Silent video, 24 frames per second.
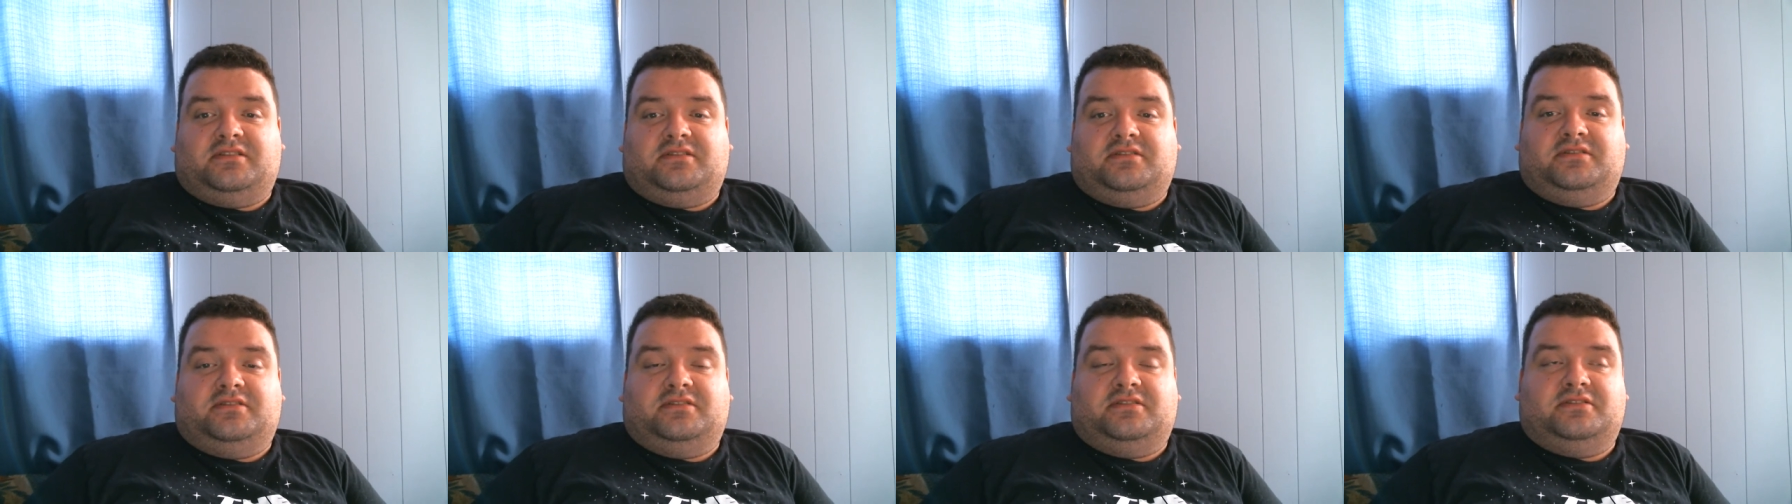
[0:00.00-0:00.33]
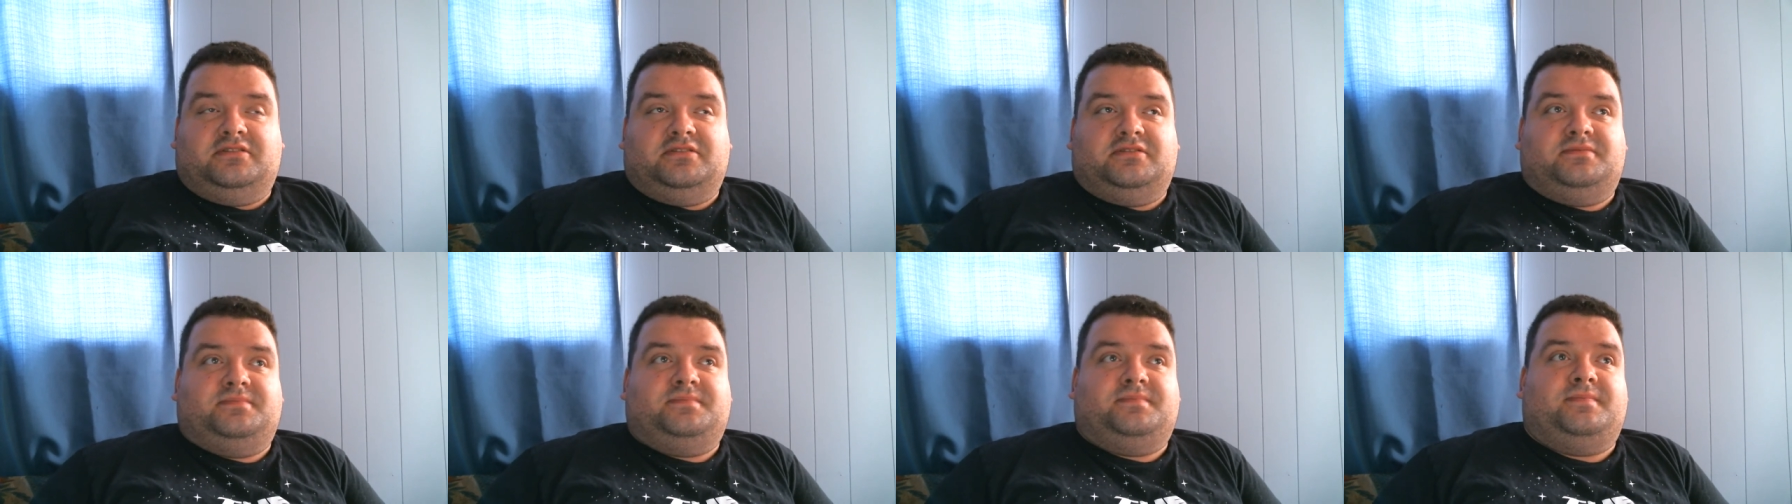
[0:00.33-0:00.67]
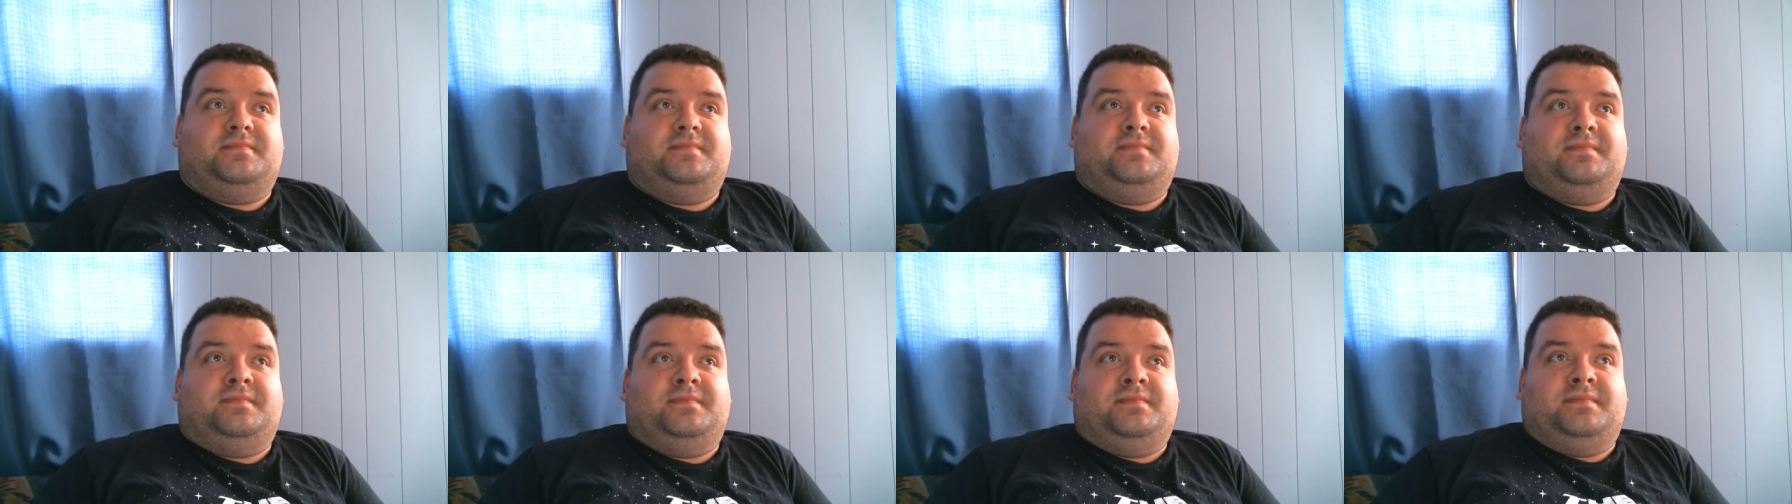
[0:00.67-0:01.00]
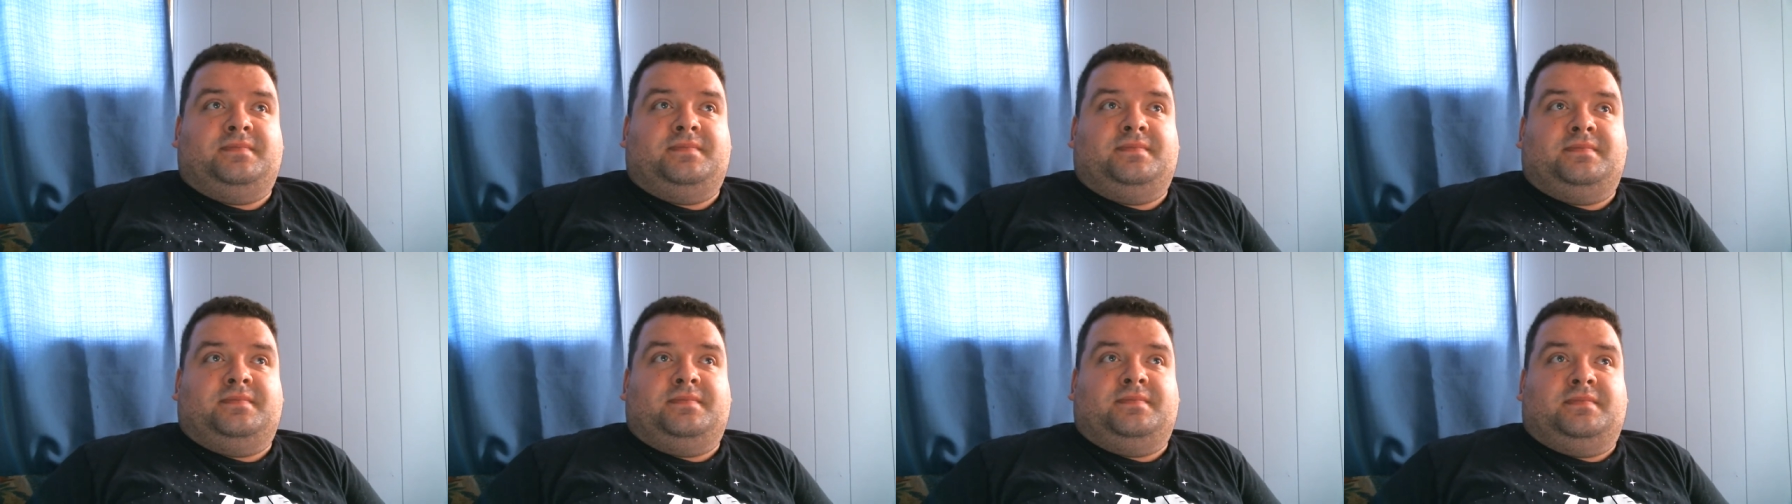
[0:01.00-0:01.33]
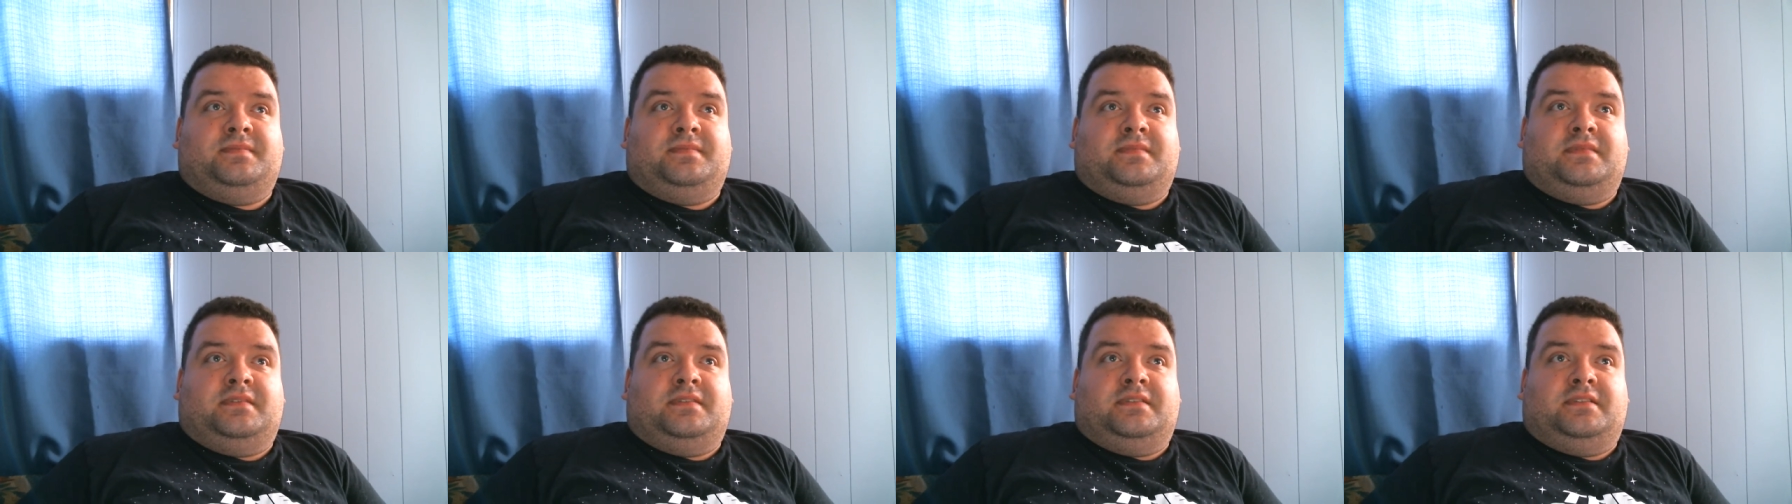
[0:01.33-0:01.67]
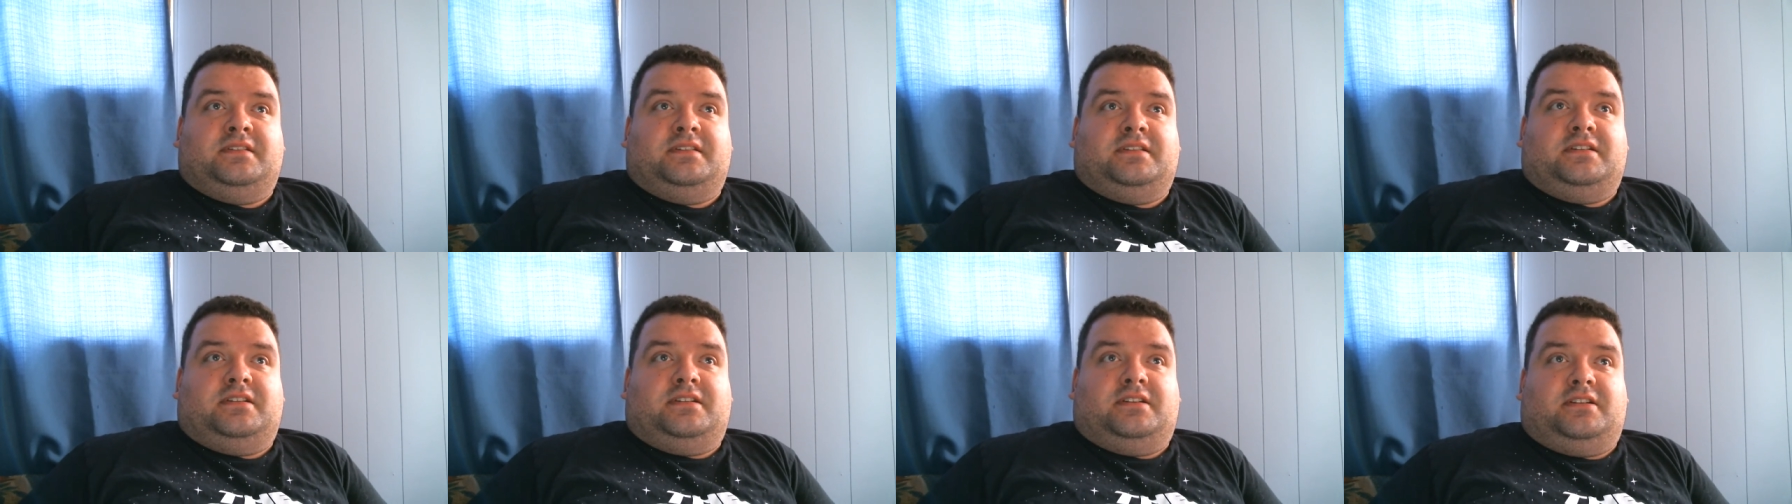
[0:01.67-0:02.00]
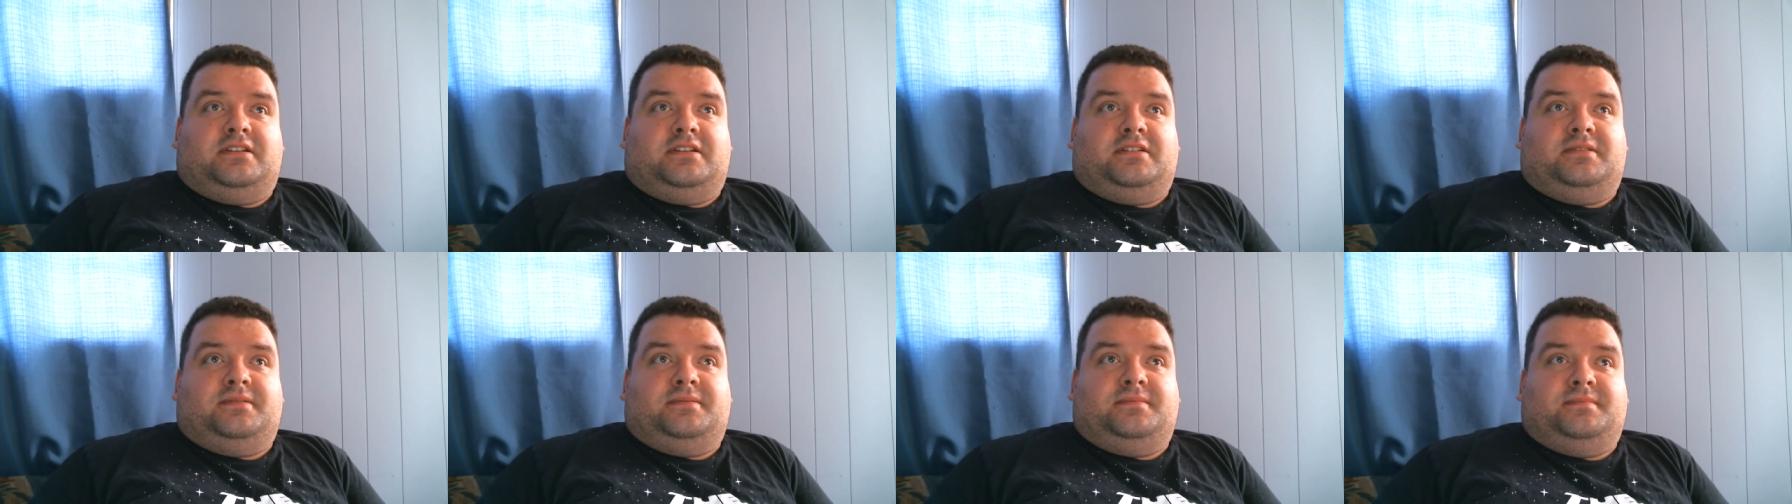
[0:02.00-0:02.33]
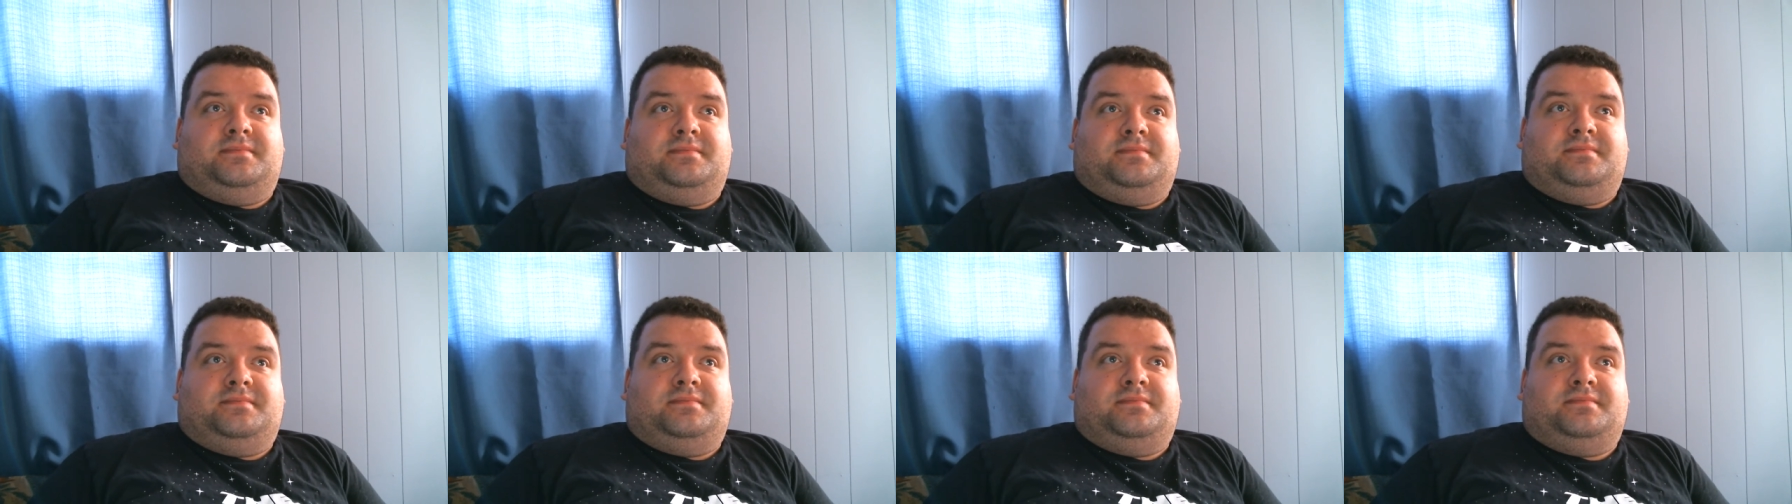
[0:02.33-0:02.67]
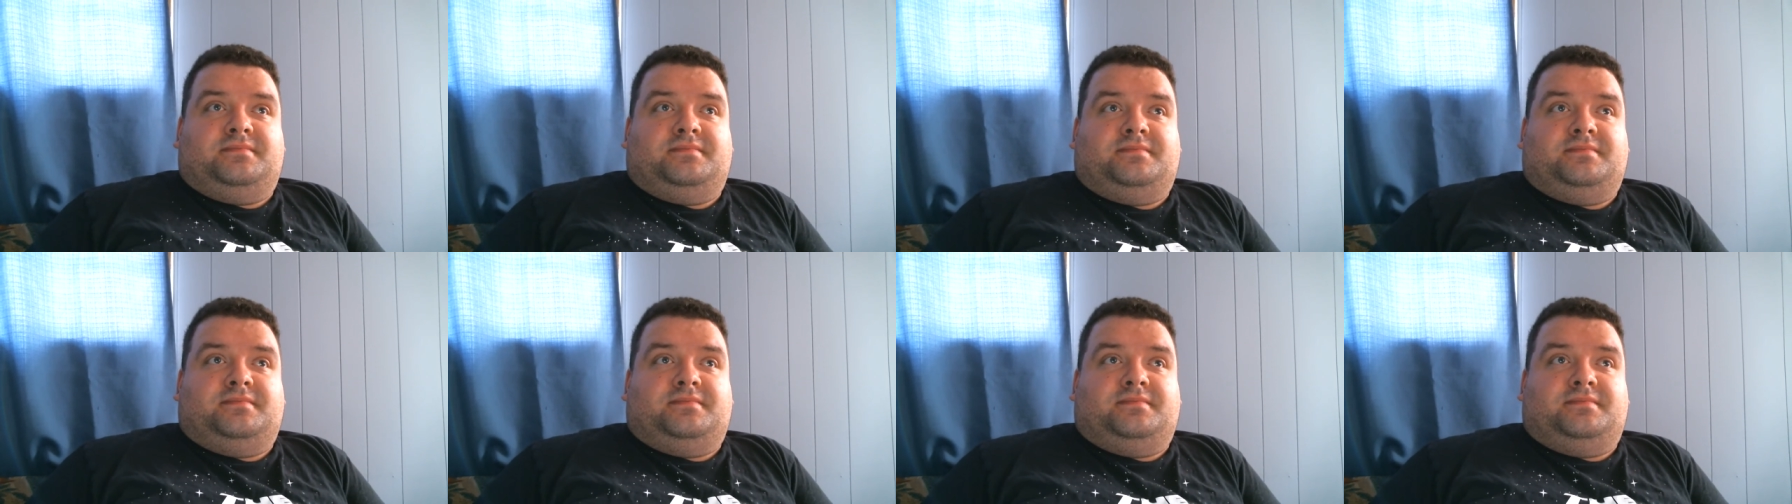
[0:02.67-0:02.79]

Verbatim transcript: Hulu. Um,